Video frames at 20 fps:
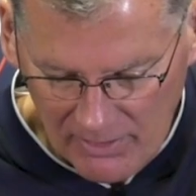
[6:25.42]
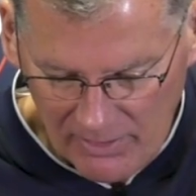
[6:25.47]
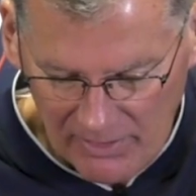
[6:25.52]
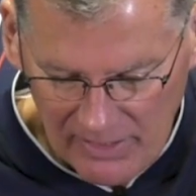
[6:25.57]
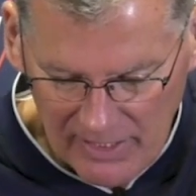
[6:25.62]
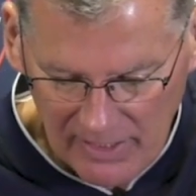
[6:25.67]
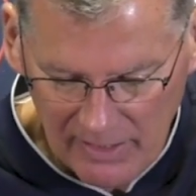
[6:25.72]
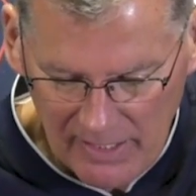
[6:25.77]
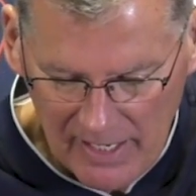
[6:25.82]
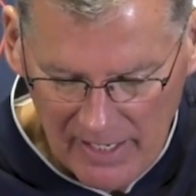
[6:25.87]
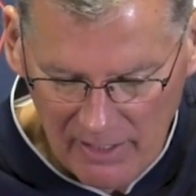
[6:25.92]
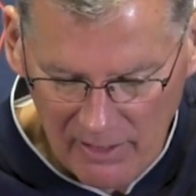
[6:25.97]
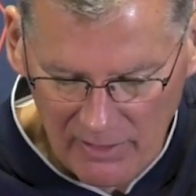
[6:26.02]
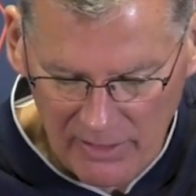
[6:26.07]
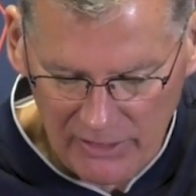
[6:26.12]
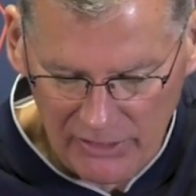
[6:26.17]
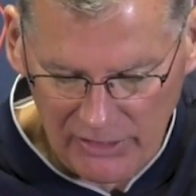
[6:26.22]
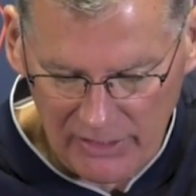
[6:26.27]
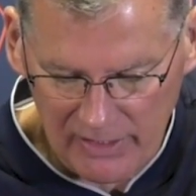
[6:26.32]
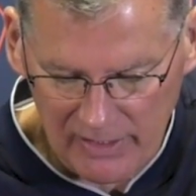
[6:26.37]
Thing there
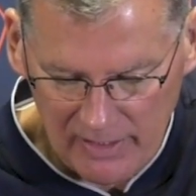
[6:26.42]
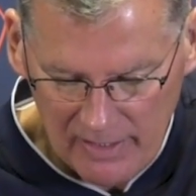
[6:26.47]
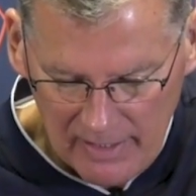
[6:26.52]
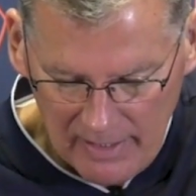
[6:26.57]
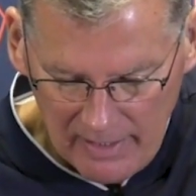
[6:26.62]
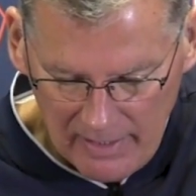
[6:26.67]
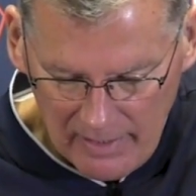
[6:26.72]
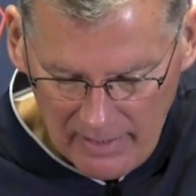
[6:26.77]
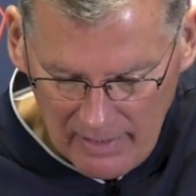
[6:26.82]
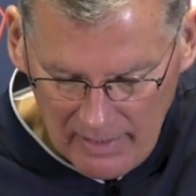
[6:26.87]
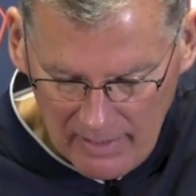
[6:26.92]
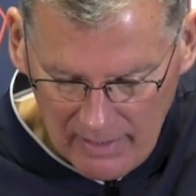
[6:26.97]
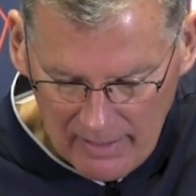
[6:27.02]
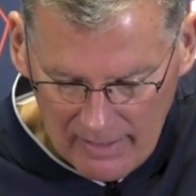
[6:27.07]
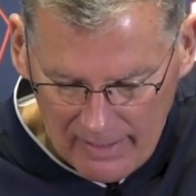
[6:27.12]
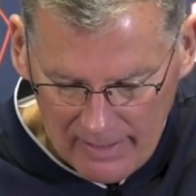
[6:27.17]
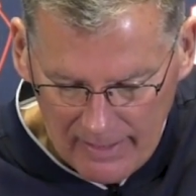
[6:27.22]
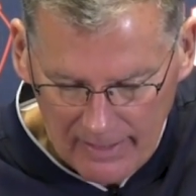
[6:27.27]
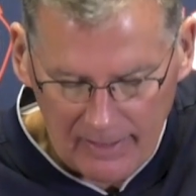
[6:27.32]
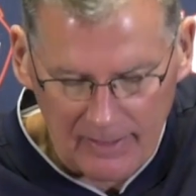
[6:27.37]
is
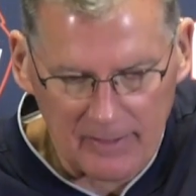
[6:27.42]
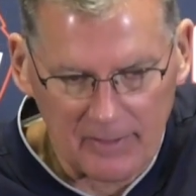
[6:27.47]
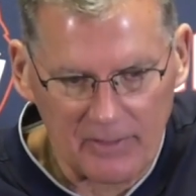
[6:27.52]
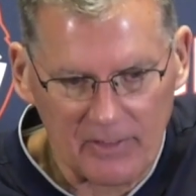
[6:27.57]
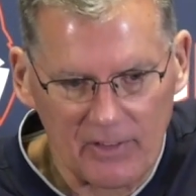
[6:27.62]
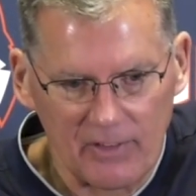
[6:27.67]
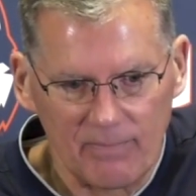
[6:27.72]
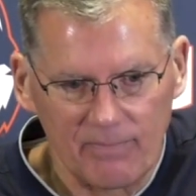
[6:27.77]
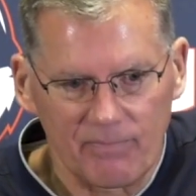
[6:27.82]
that